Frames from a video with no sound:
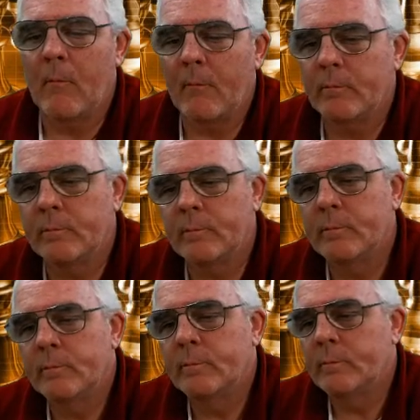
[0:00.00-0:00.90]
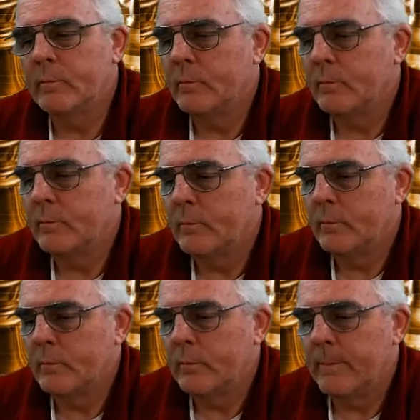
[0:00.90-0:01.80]

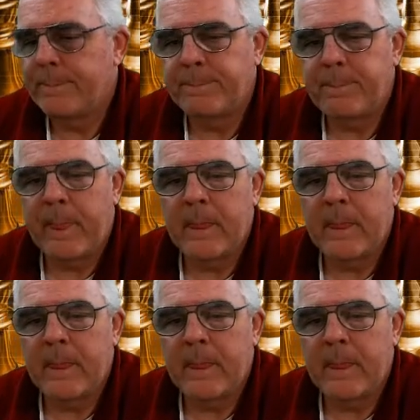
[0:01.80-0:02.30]
(silence)